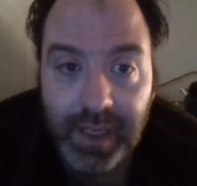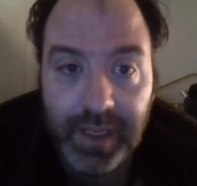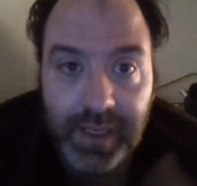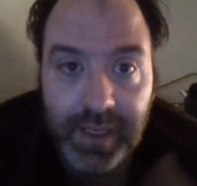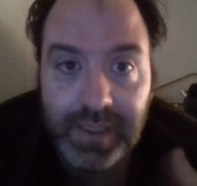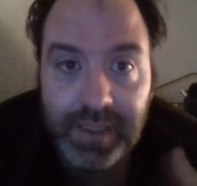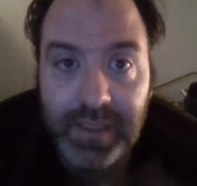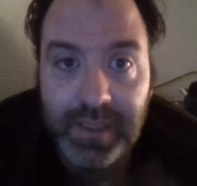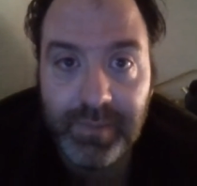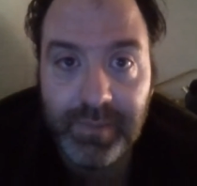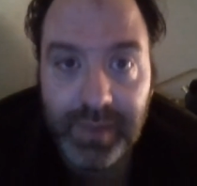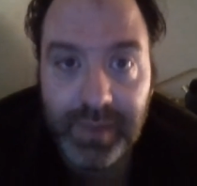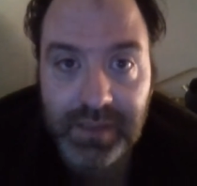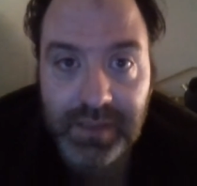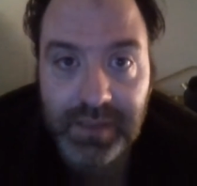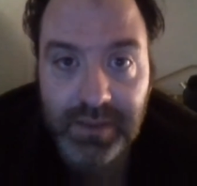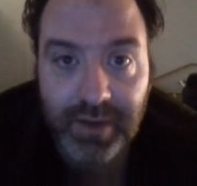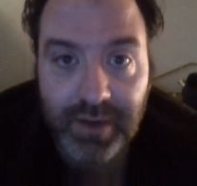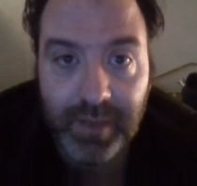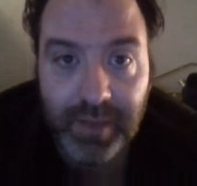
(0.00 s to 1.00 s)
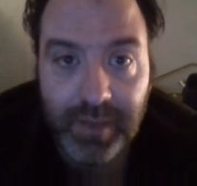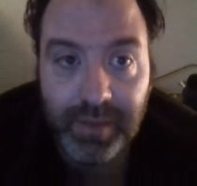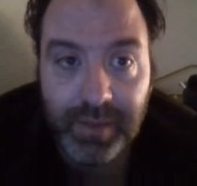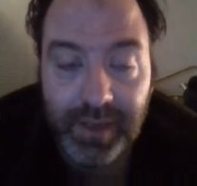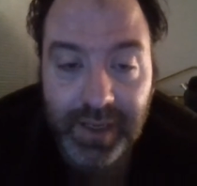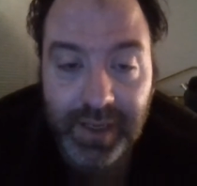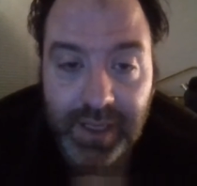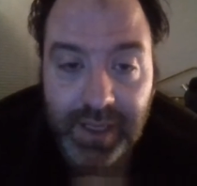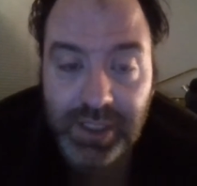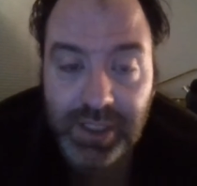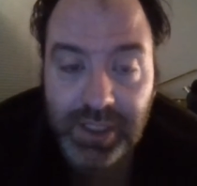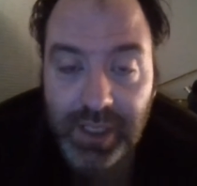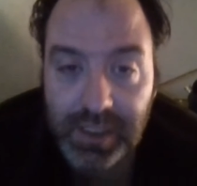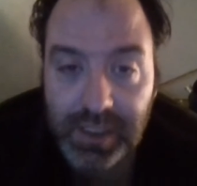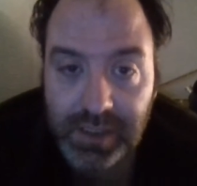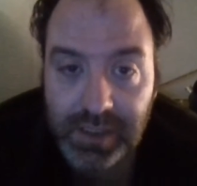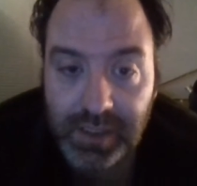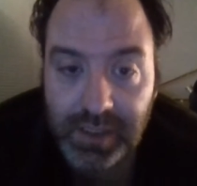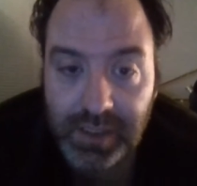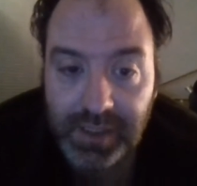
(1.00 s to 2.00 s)
and hit that big subscribe button. I'll catch
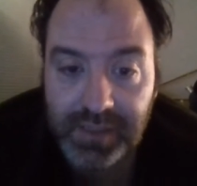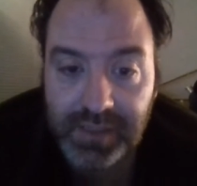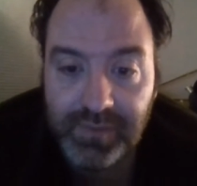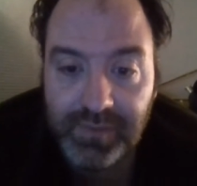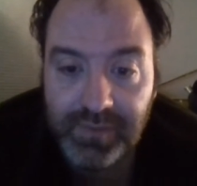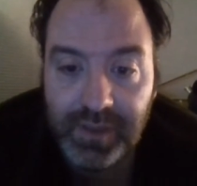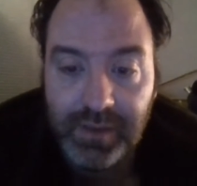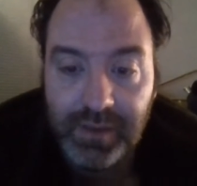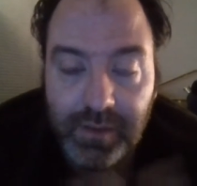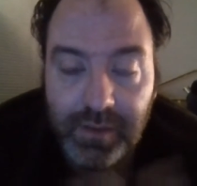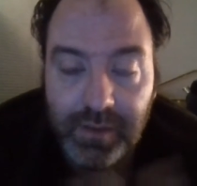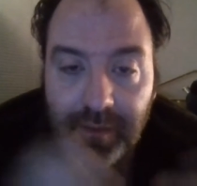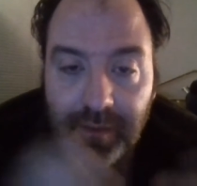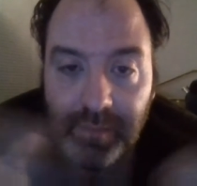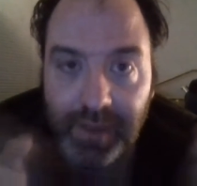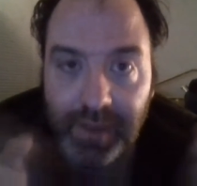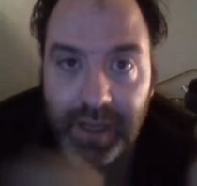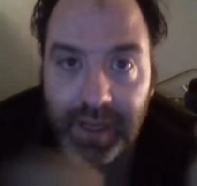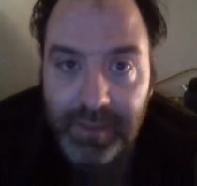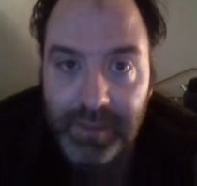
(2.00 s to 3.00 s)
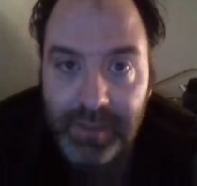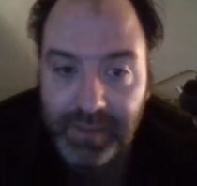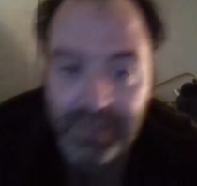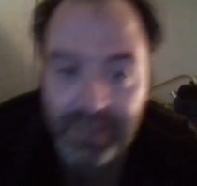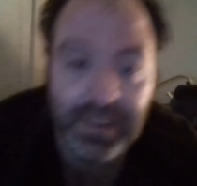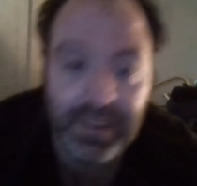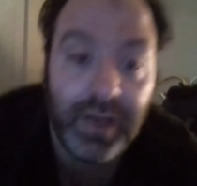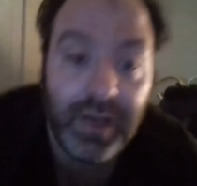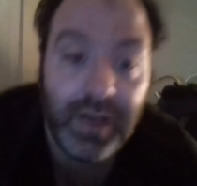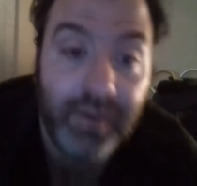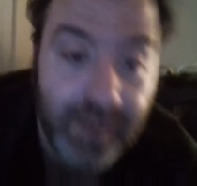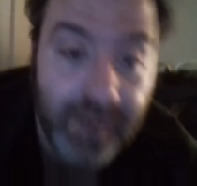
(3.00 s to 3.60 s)
you guys on the next video. Bye, peace